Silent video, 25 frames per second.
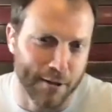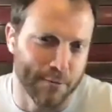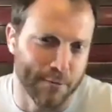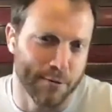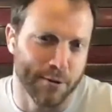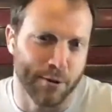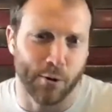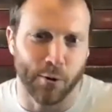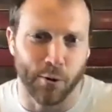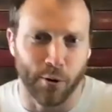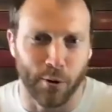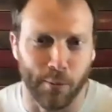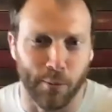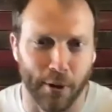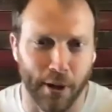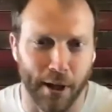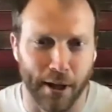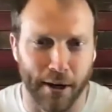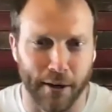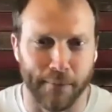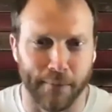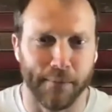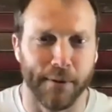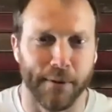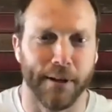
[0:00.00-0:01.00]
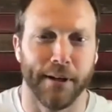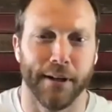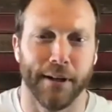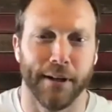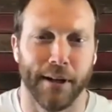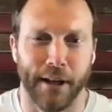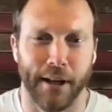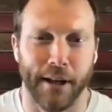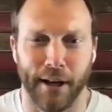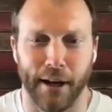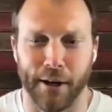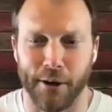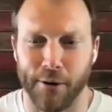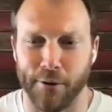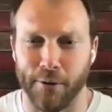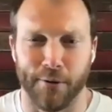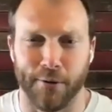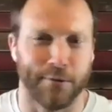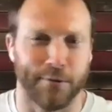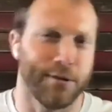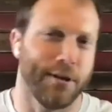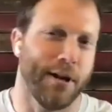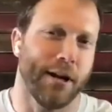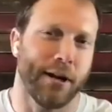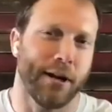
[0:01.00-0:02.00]
I was horrible at them, and and I knew I
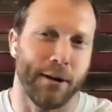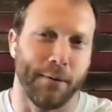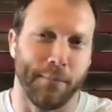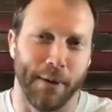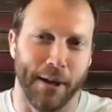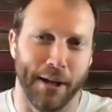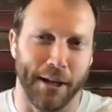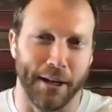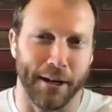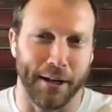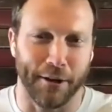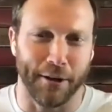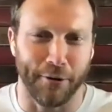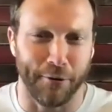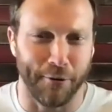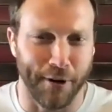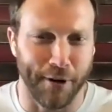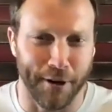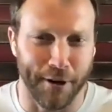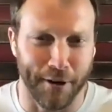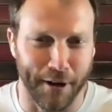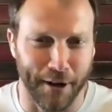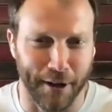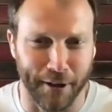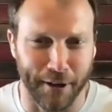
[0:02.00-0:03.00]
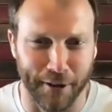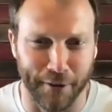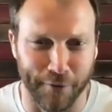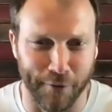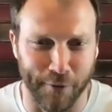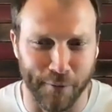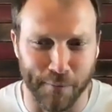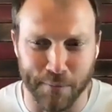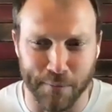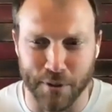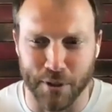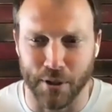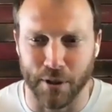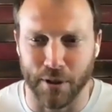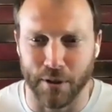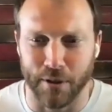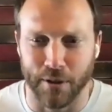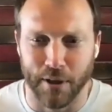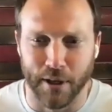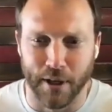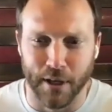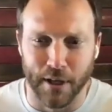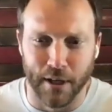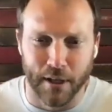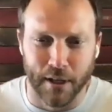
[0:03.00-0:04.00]
was not going to make any career out of them. So
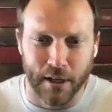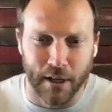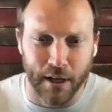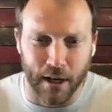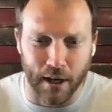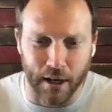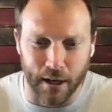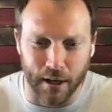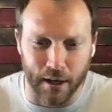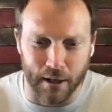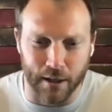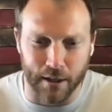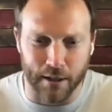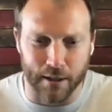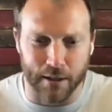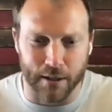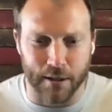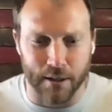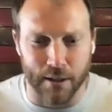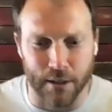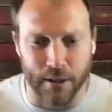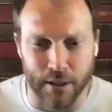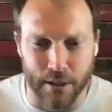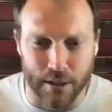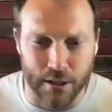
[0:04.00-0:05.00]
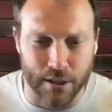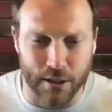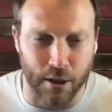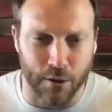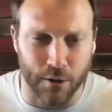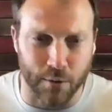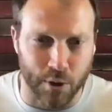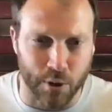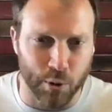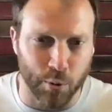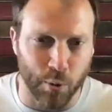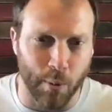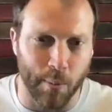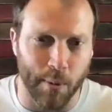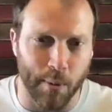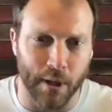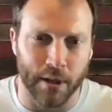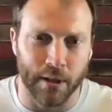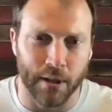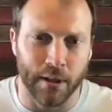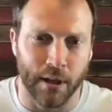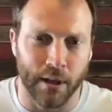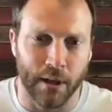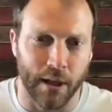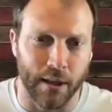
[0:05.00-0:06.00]
uh, stuck with
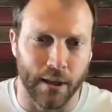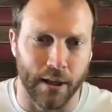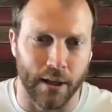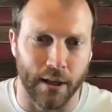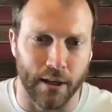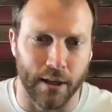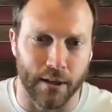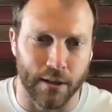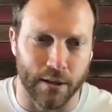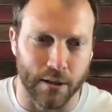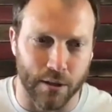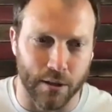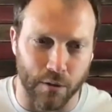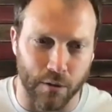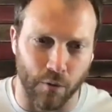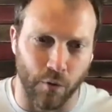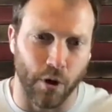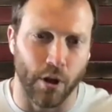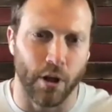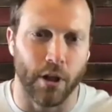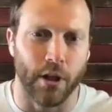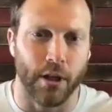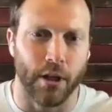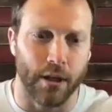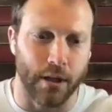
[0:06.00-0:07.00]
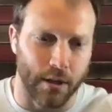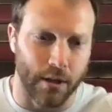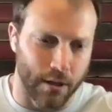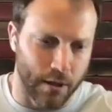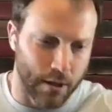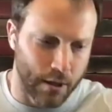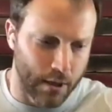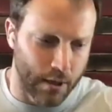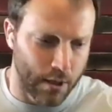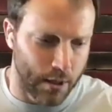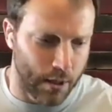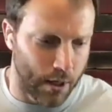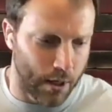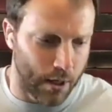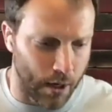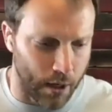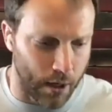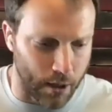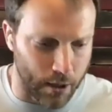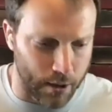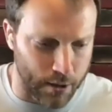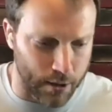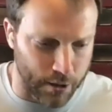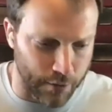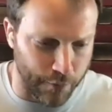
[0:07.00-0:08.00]
swimming, and then really
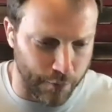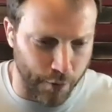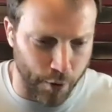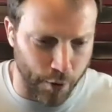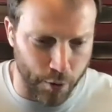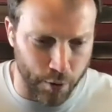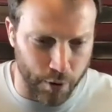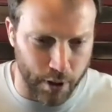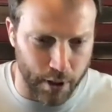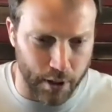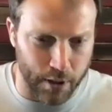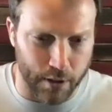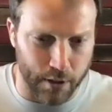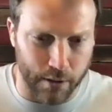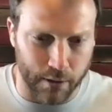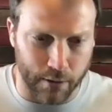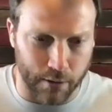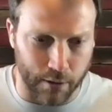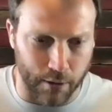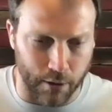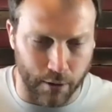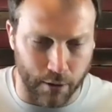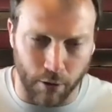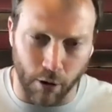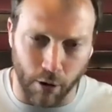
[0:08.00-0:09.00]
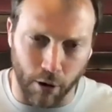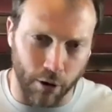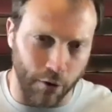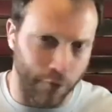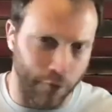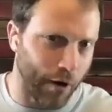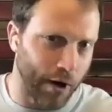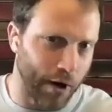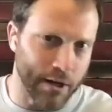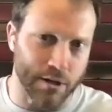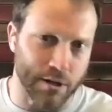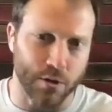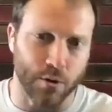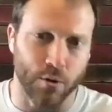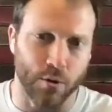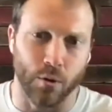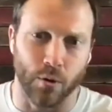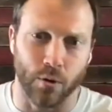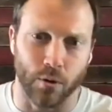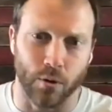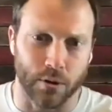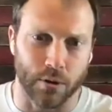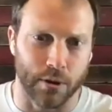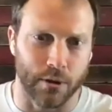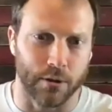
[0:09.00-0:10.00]
uh, devoted, you know, all of high
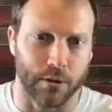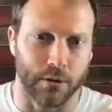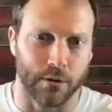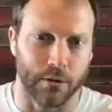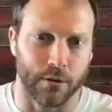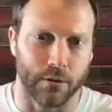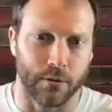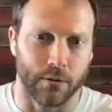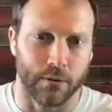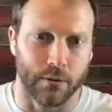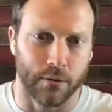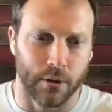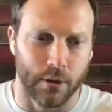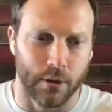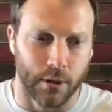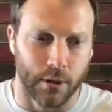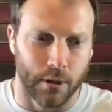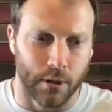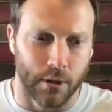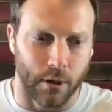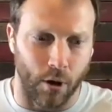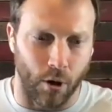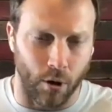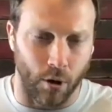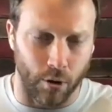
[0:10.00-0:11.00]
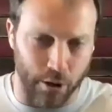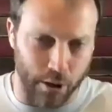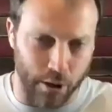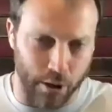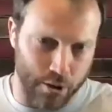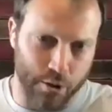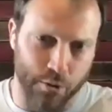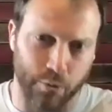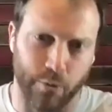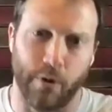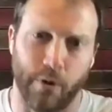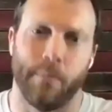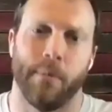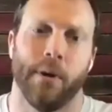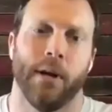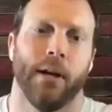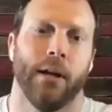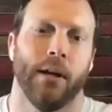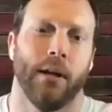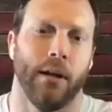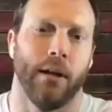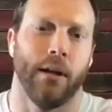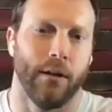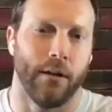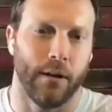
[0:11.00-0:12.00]
school to all year
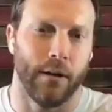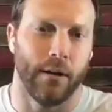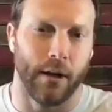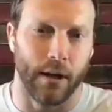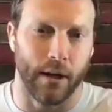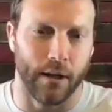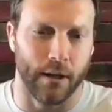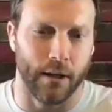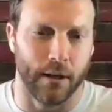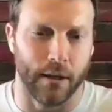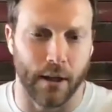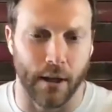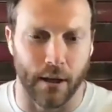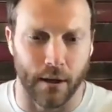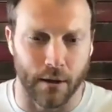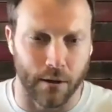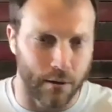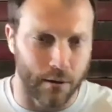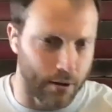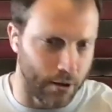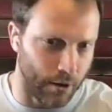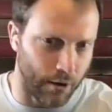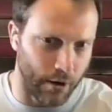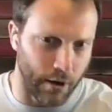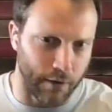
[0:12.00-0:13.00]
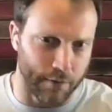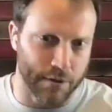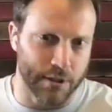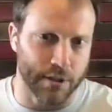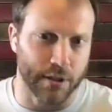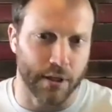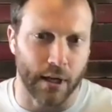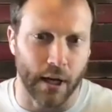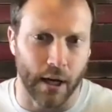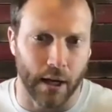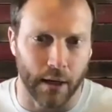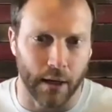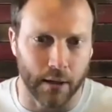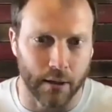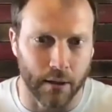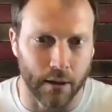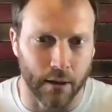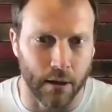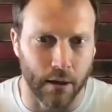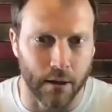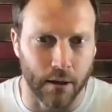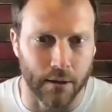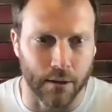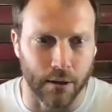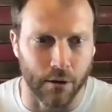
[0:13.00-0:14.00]
swimming, and and then you know, obviously got
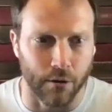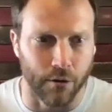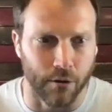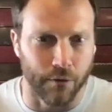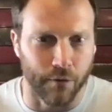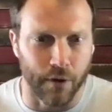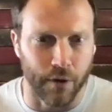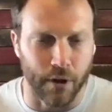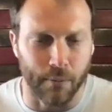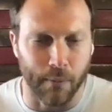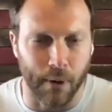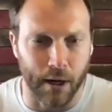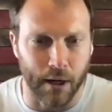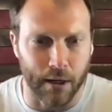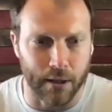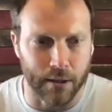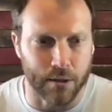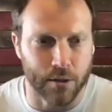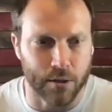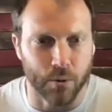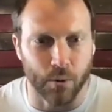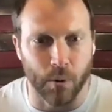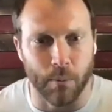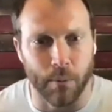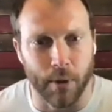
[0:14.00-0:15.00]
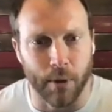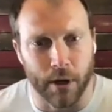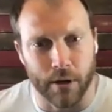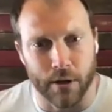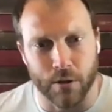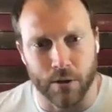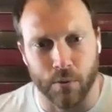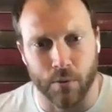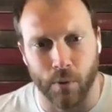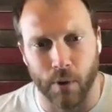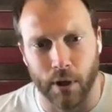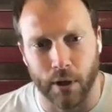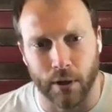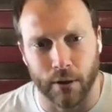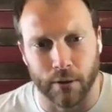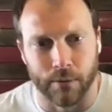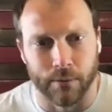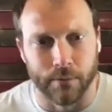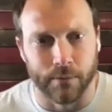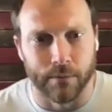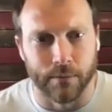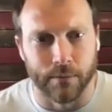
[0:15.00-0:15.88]
uh, to go to VMI and swim there as well.